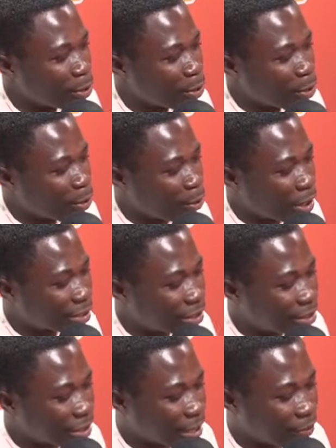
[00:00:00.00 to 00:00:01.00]
one thing
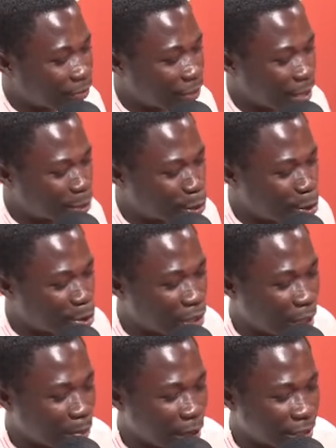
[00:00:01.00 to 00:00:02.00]
is after school,
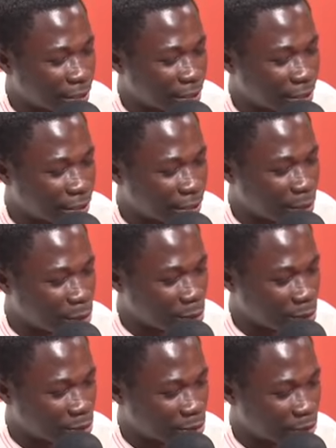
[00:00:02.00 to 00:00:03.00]
no badness in the
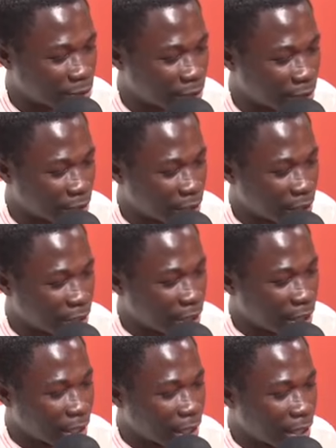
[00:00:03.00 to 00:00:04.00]
Dawson.
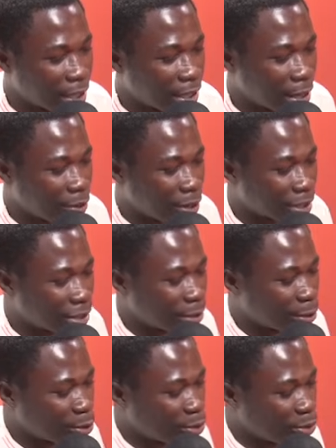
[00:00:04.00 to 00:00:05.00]
And I want
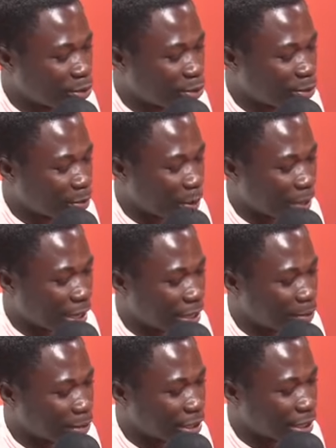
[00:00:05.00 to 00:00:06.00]
thing to, Mbaba
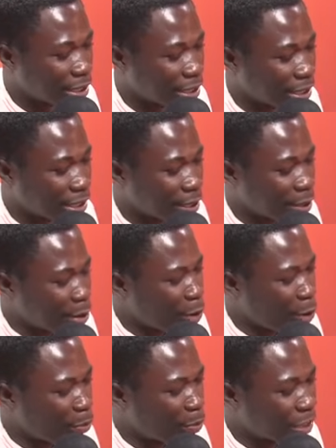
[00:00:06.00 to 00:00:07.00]
Kayem say,
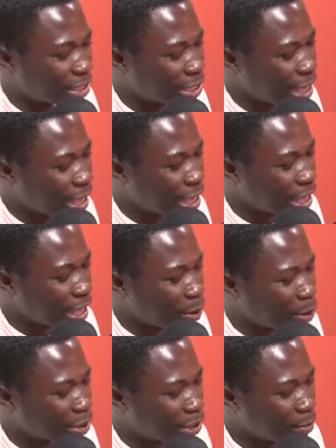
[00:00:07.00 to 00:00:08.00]
on per se,
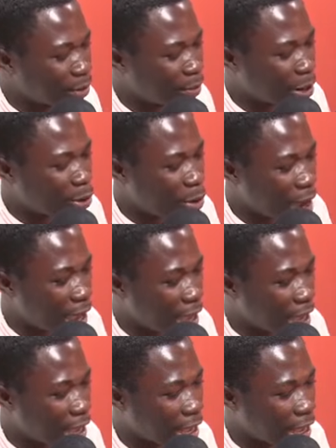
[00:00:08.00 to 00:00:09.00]
or Jimmy Bequa,
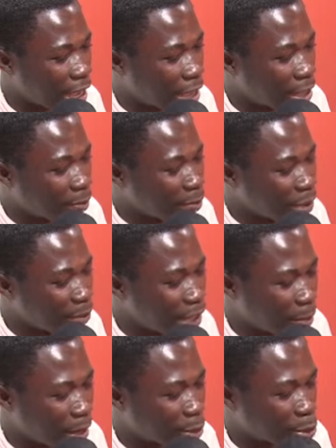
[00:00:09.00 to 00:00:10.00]
maybe
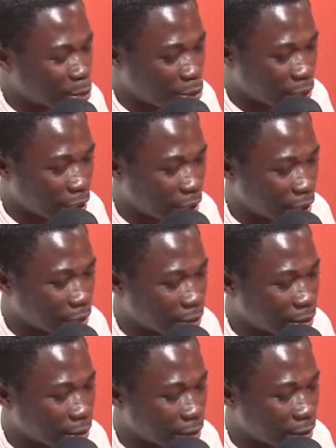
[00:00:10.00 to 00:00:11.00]
na man could
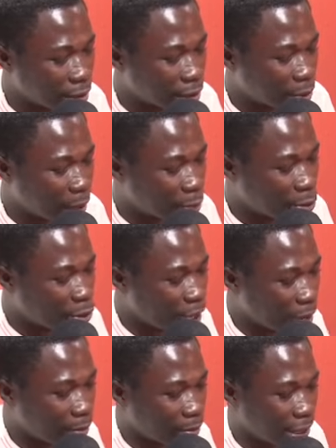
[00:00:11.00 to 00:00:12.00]
Nti man ko wi
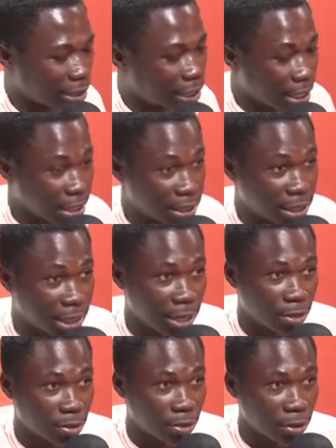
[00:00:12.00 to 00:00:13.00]
a ma se ni sika
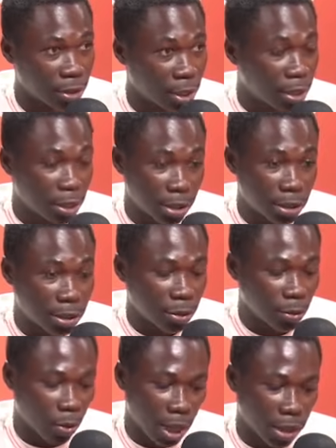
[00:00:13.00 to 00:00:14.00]
no no. Nti
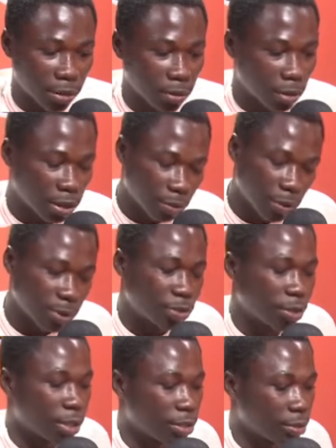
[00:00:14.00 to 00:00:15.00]
one or the maybe
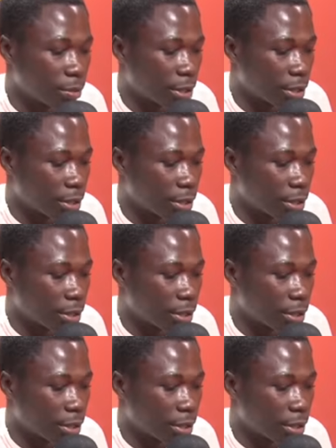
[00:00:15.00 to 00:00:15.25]
sin adwuma.